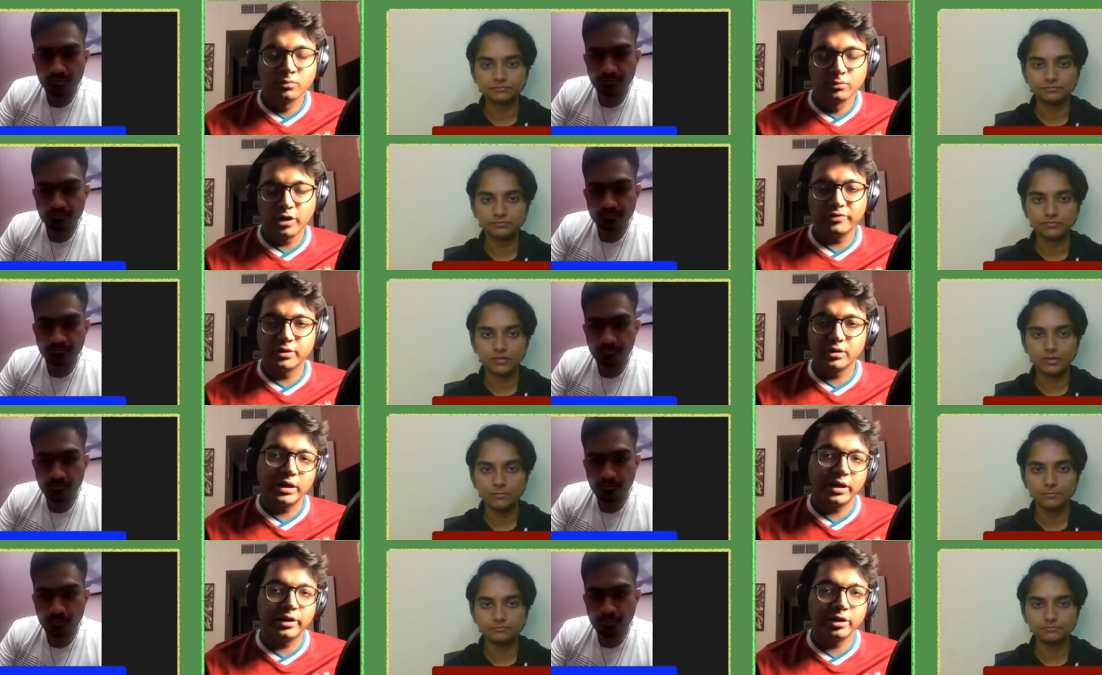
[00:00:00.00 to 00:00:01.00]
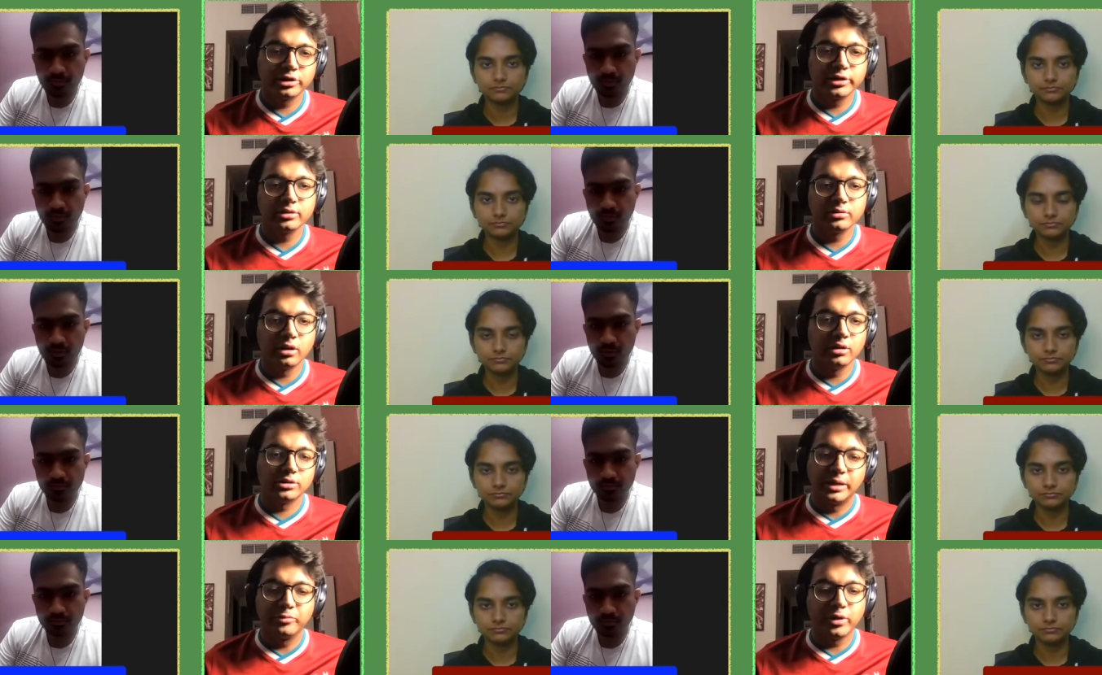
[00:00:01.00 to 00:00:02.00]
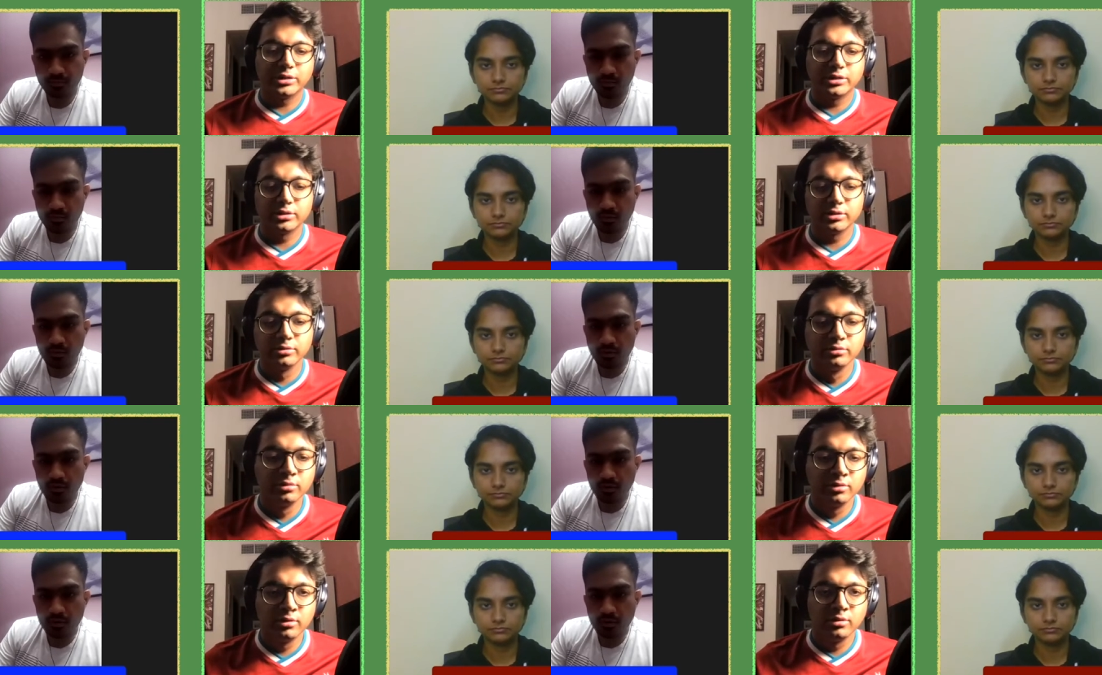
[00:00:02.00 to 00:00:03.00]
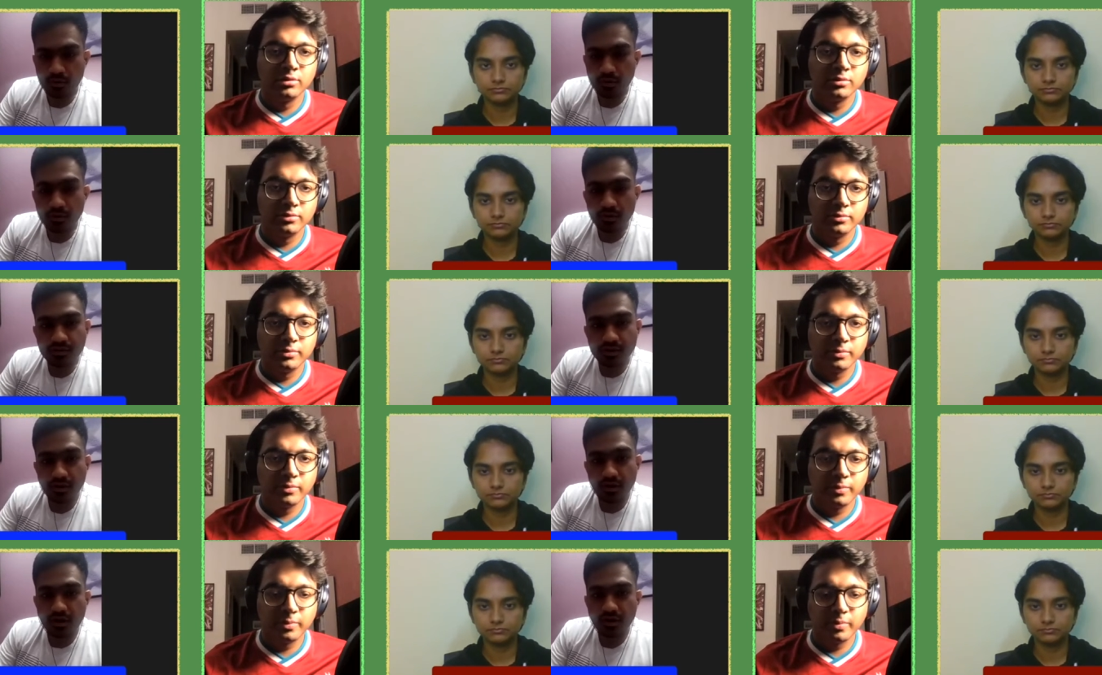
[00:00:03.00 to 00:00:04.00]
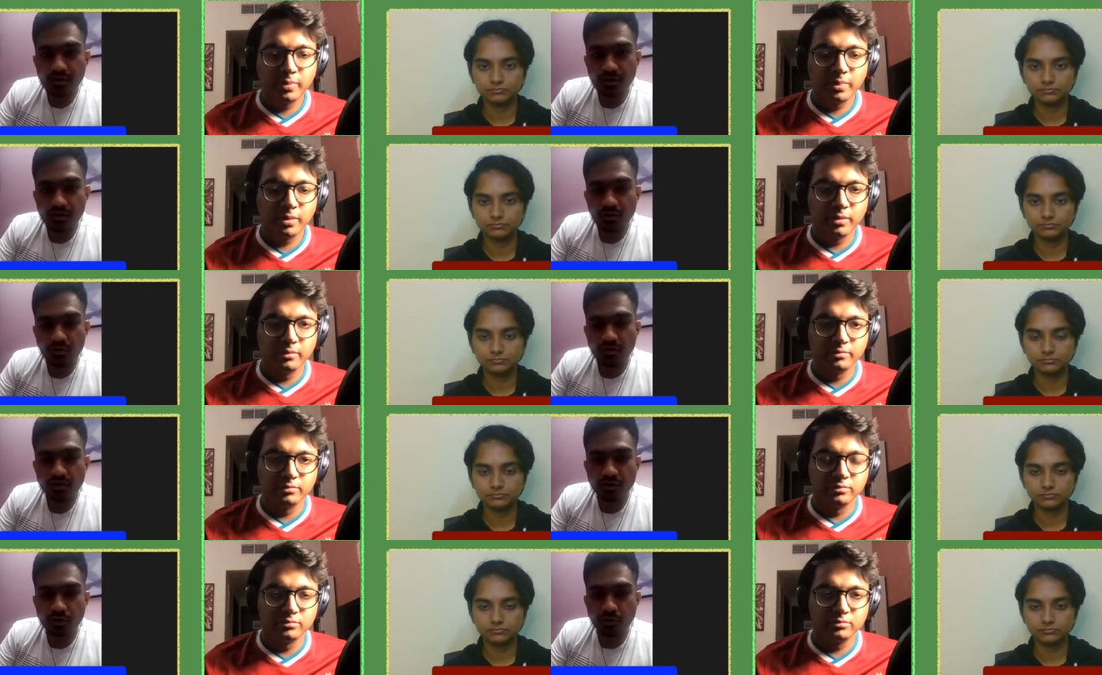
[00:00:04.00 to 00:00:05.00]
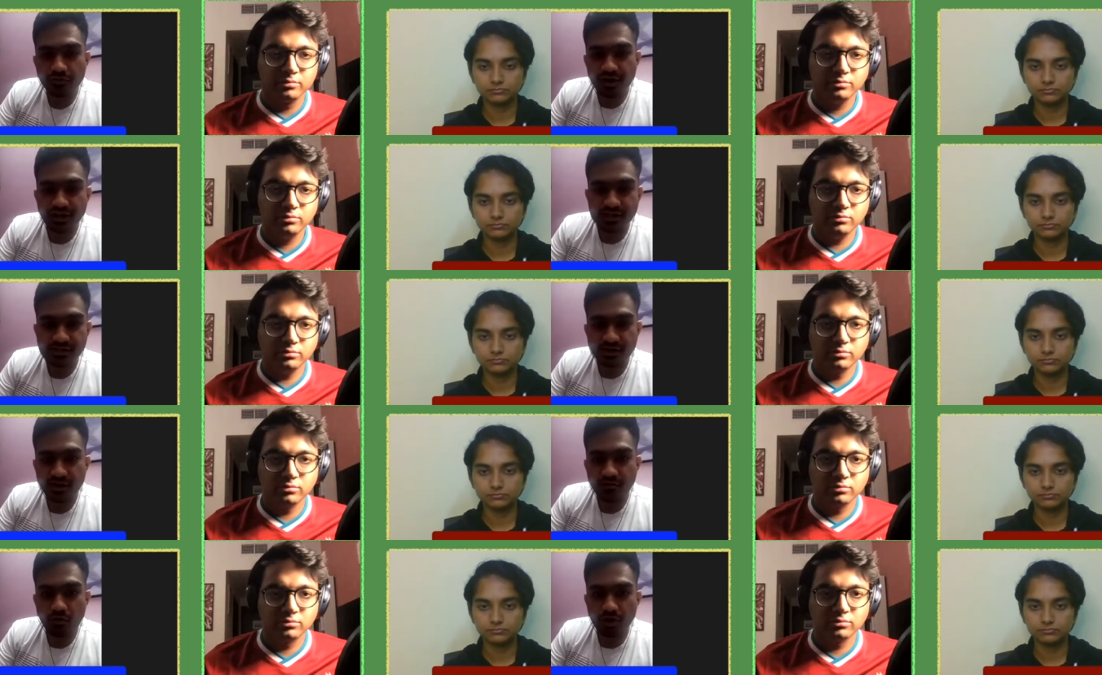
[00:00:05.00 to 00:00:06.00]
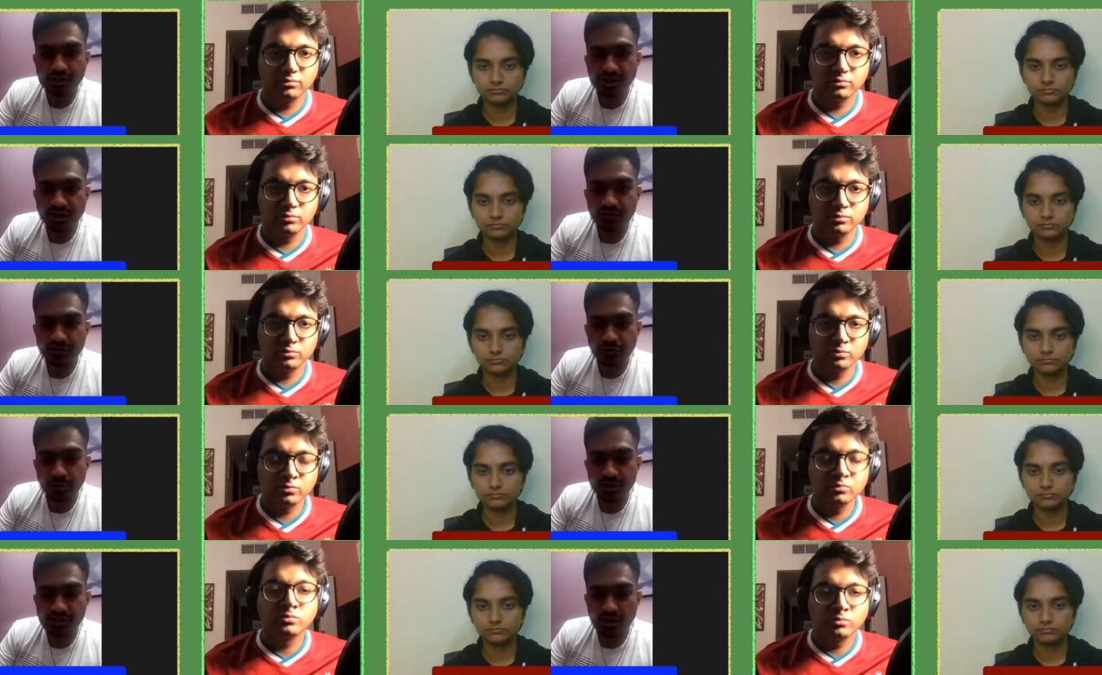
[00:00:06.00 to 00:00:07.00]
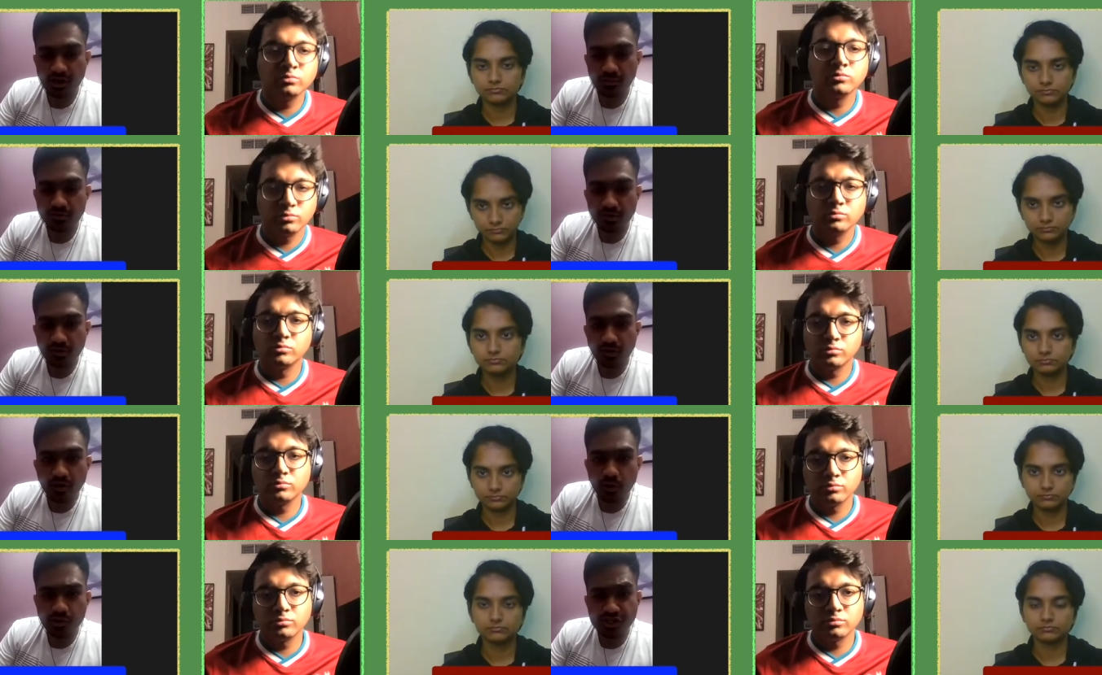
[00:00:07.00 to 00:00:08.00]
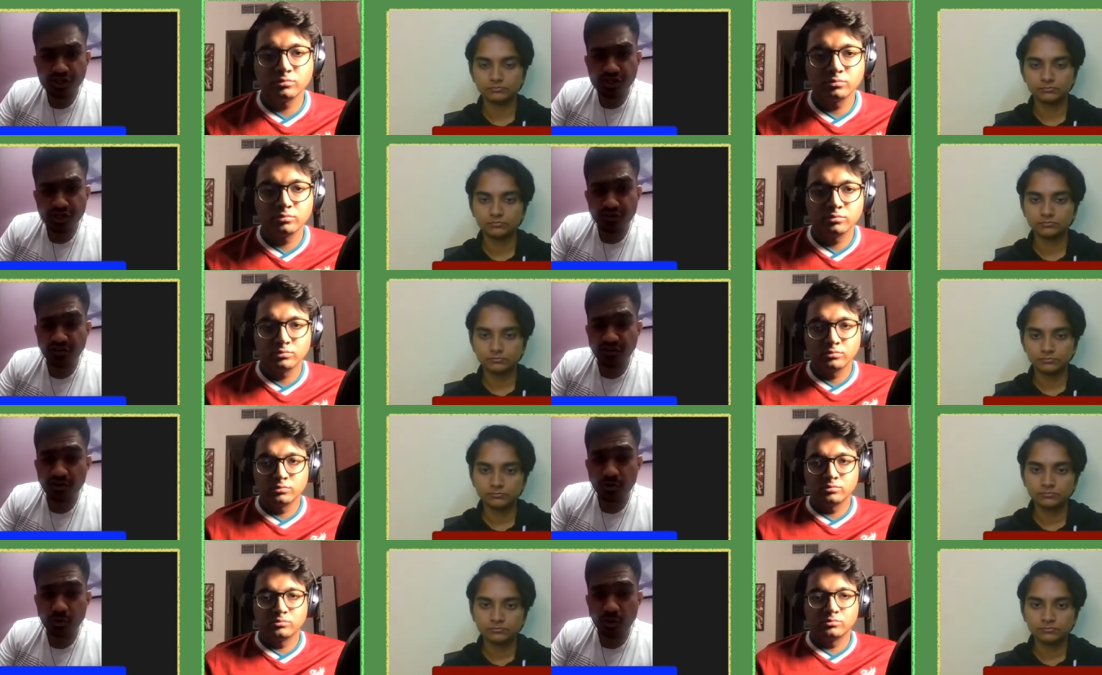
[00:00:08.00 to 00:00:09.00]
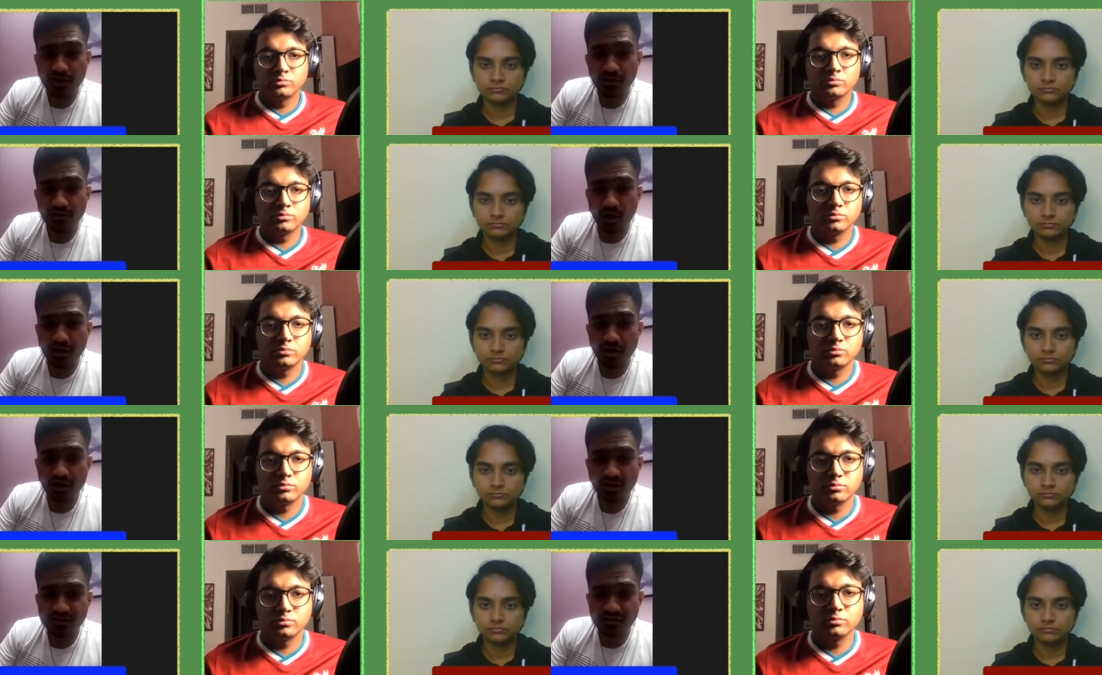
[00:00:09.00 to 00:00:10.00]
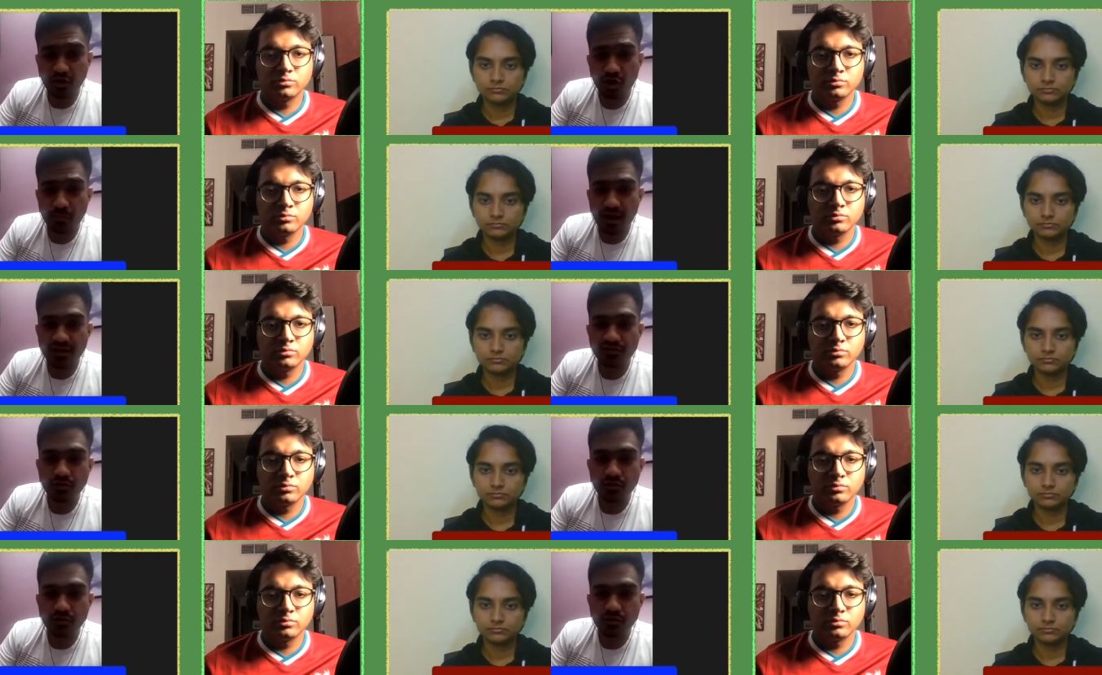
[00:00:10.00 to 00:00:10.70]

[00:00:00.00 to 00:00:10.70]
Speaker 1: Definitely, and Akshay, uh, same question to you. Uh, you know the
Speaker 2: two friendlies that I watched against the Swedish club, losing three two and one 0 it's, it's not a bad score